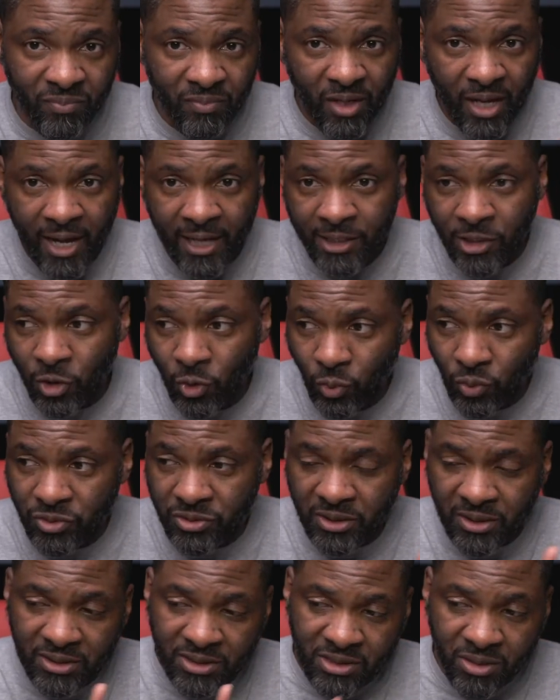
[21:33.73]
I used
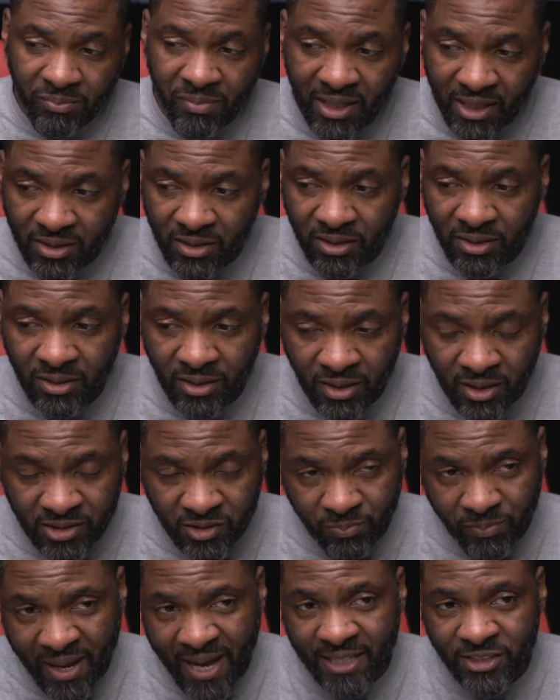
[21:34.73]
it to make a
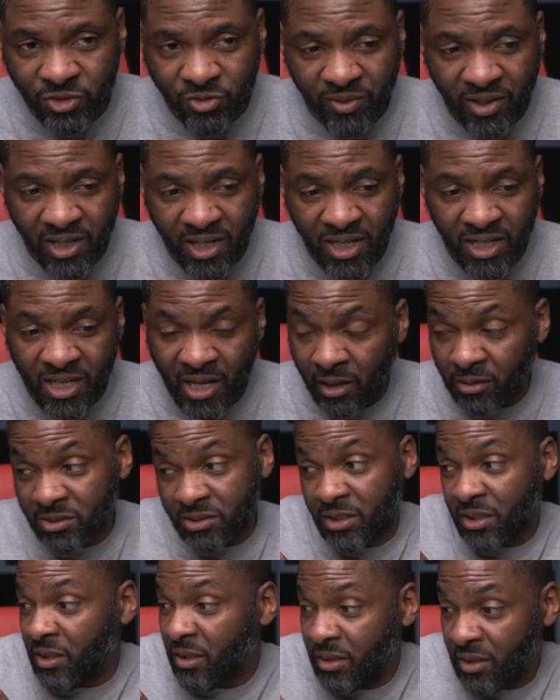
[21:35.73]
spy trade. Y'all
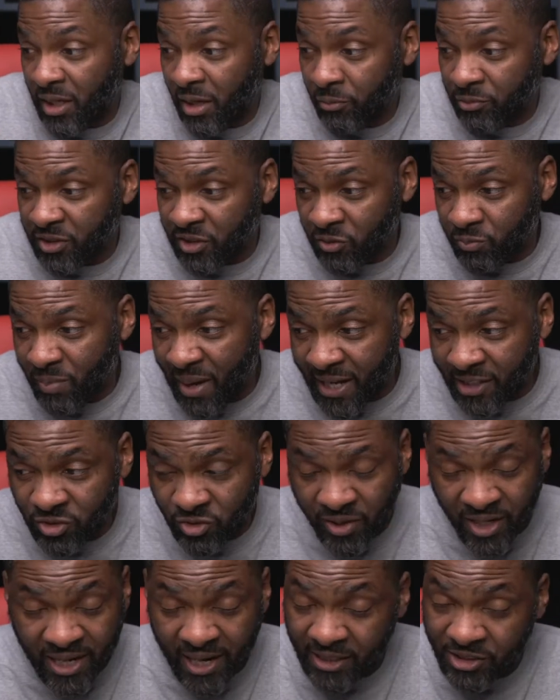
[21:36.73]
see, it was a spy
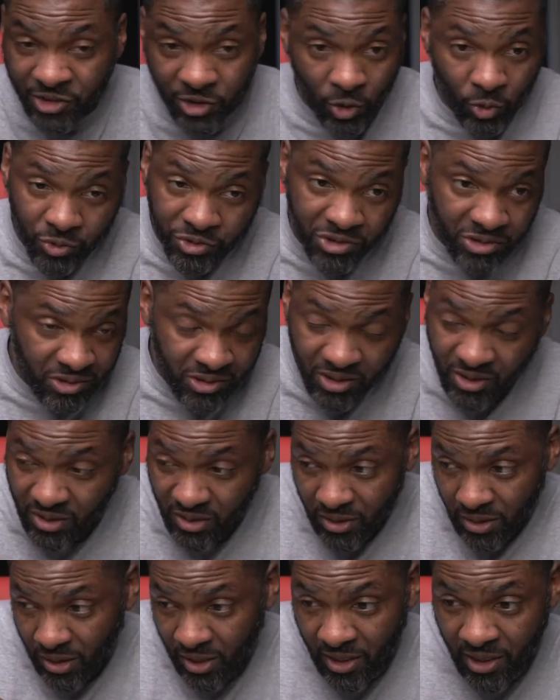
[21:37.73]
trade I showed you.
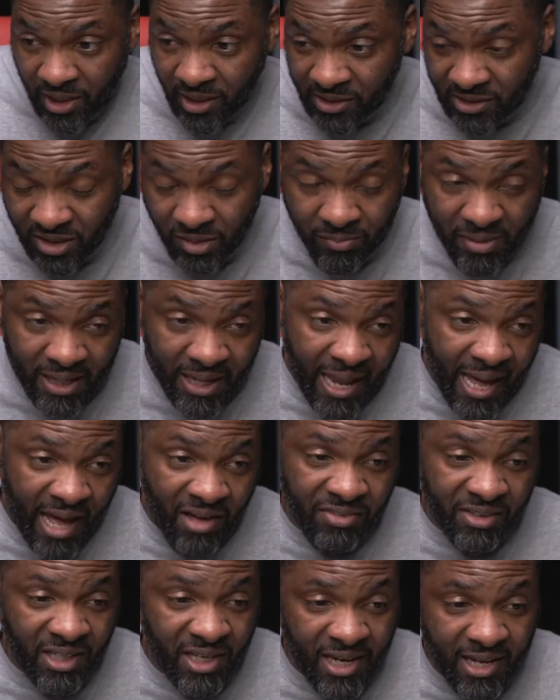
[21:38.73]
It's in my live
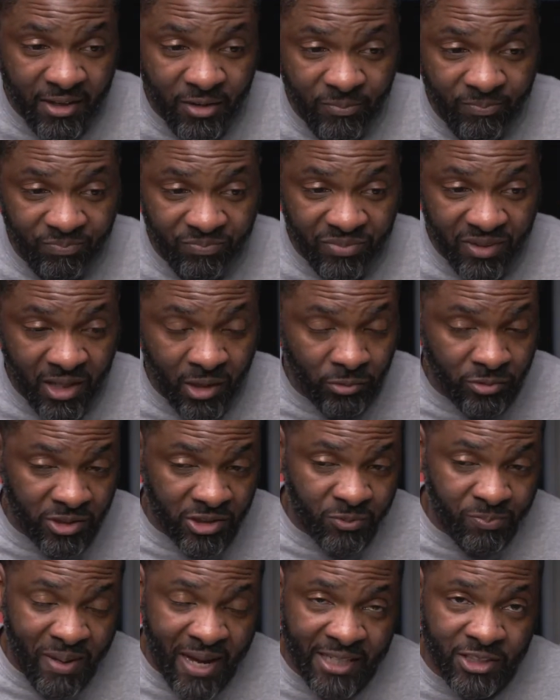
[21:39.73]
account. It was a
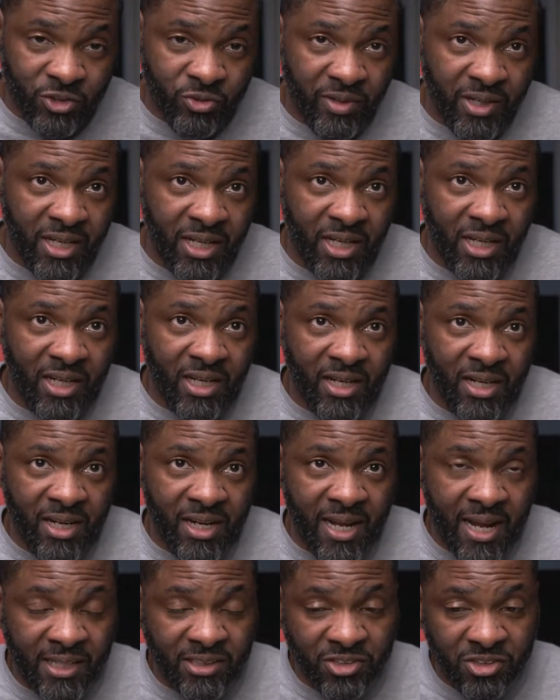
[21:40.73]
spy trade
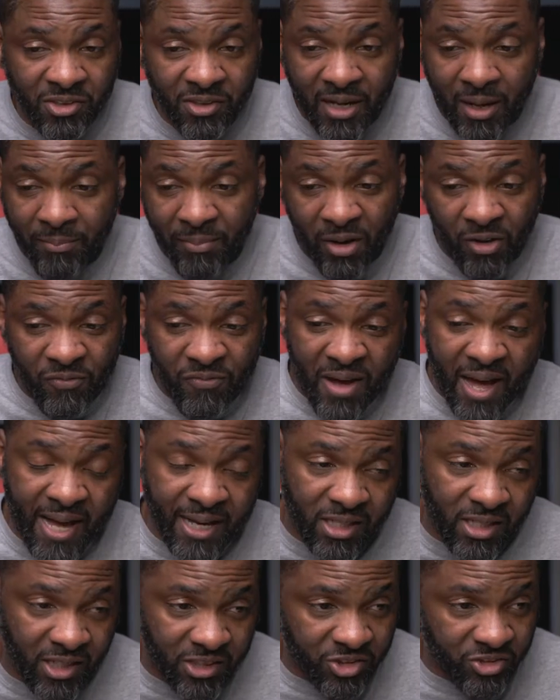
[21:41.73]
that I took. I bought 5
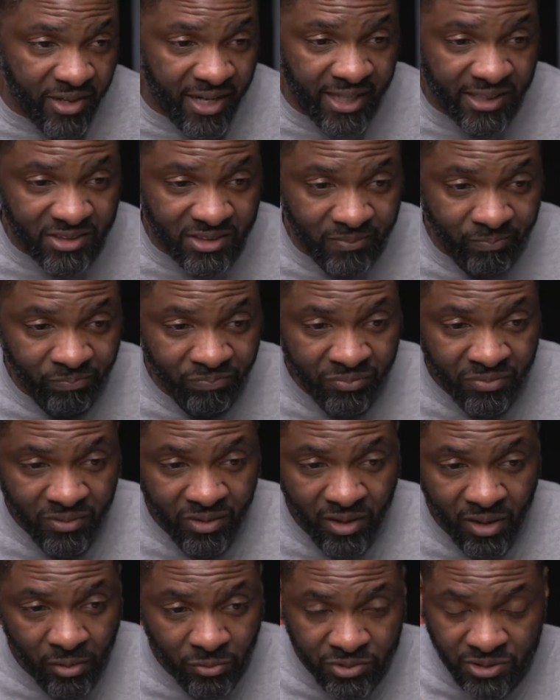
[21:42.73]
contracts.
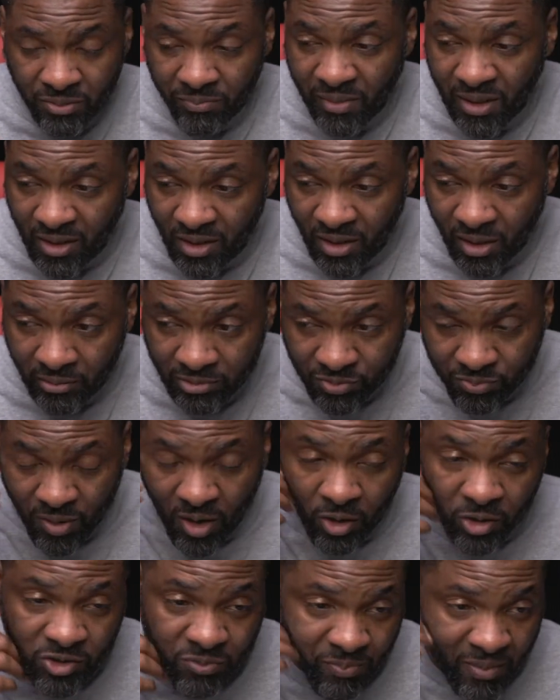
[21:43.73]
It was in my
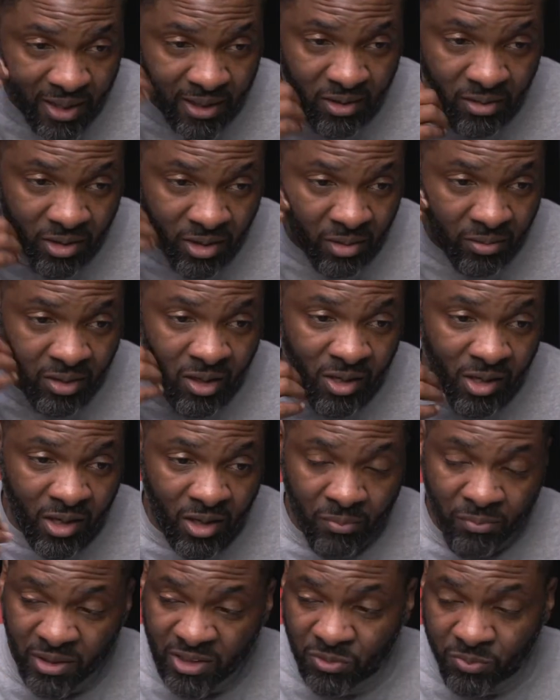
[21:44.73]
small
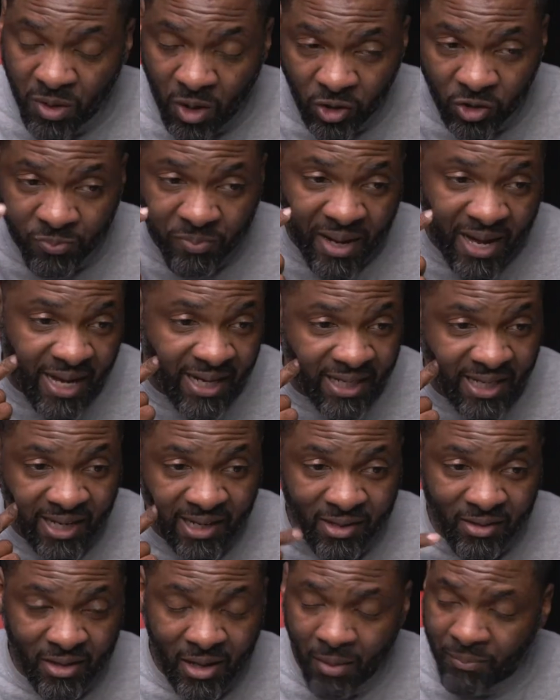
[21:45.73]
spy
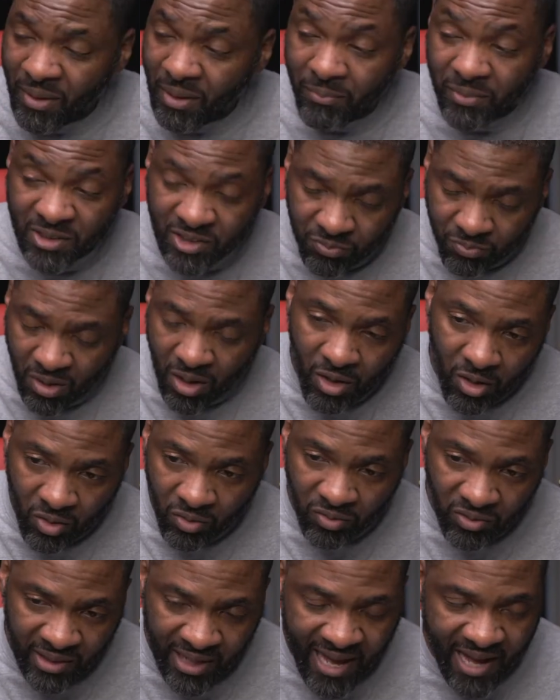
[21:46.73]
account. I mean my small
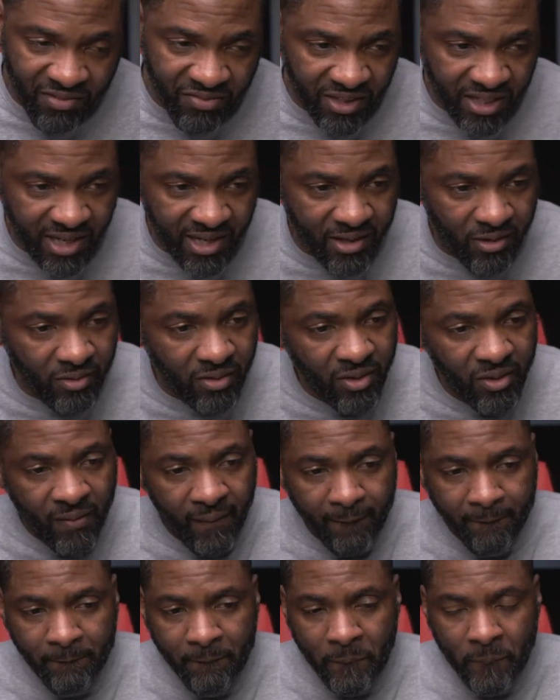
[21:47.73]
live account,
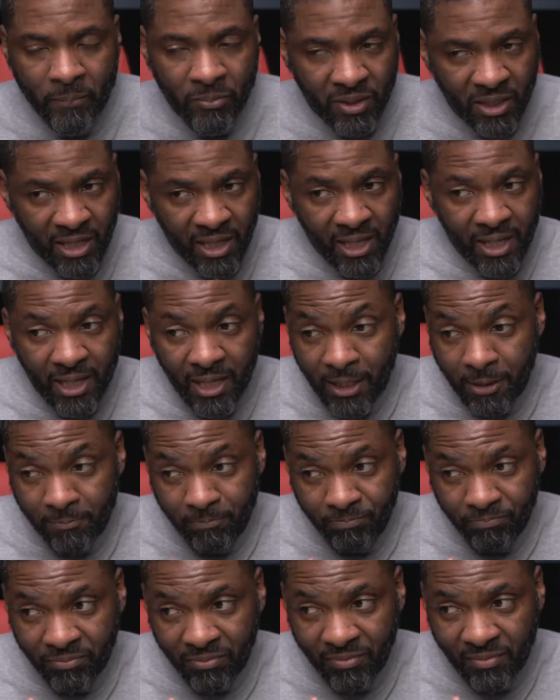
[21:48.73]
and
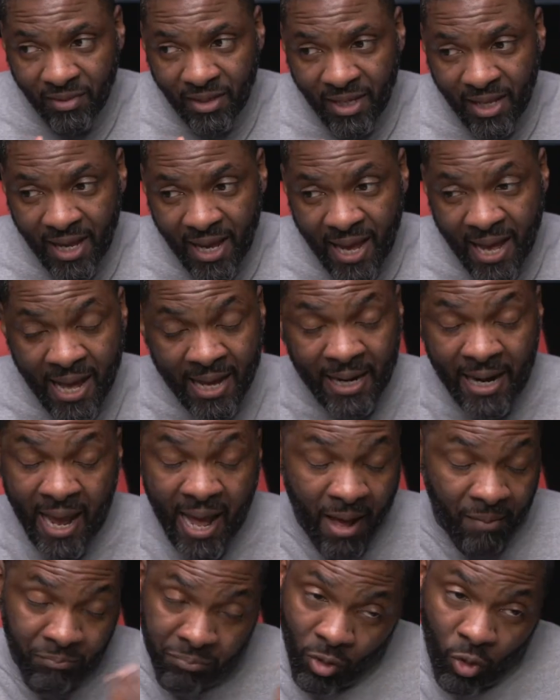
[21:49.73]
I
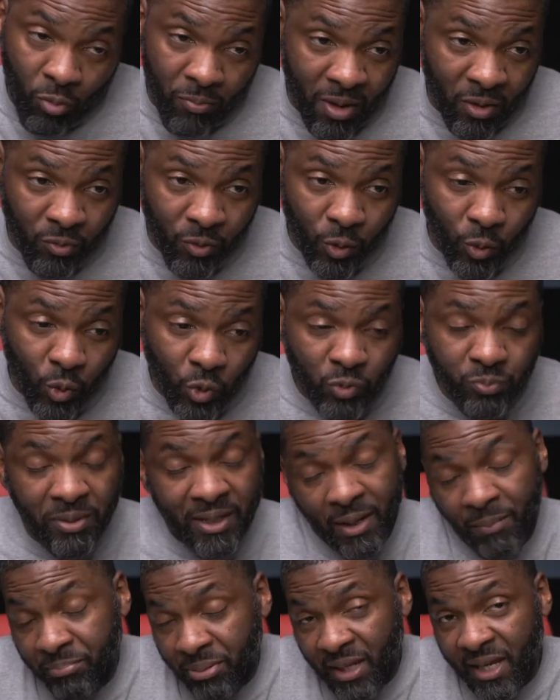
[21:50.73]
broke my rules, but
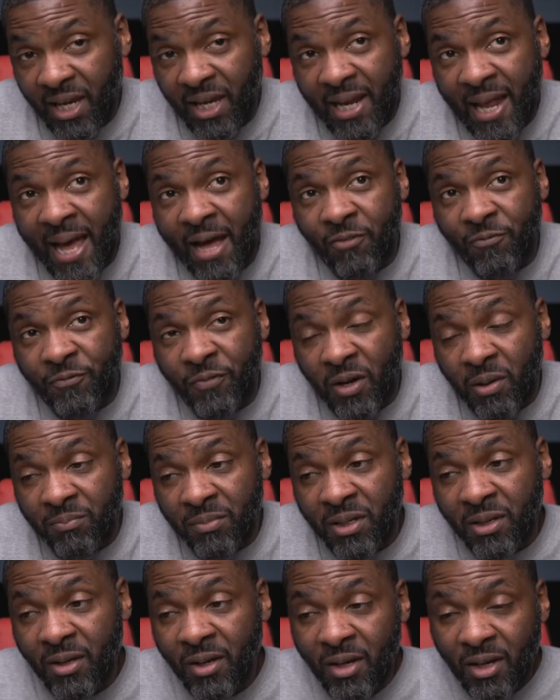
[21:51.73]
it played out for me.
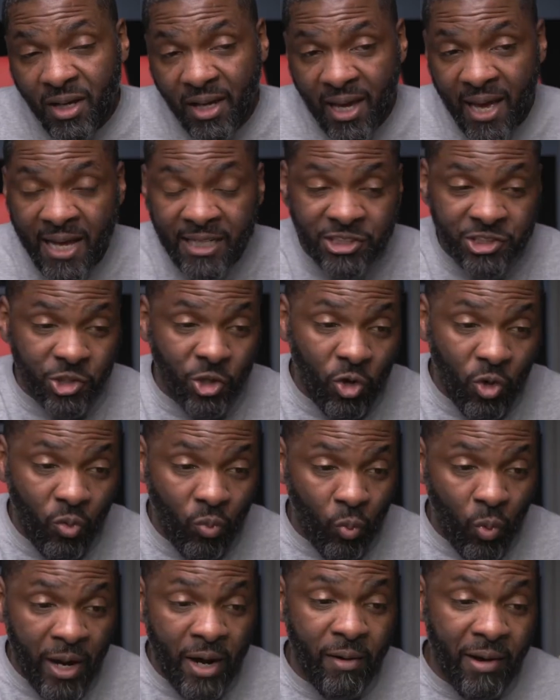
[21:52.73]
I showed
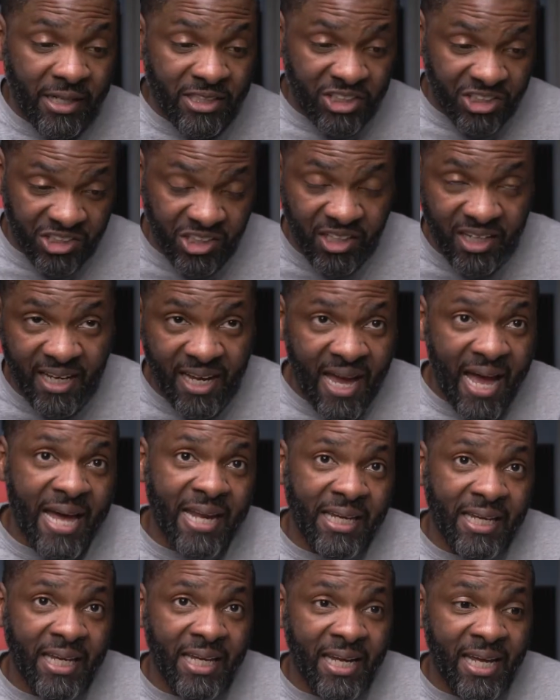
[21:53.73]
where I should have got
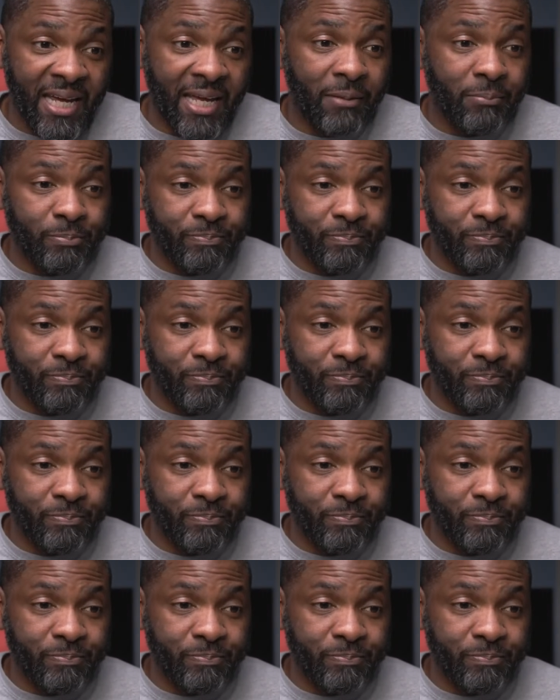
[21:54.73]
in at.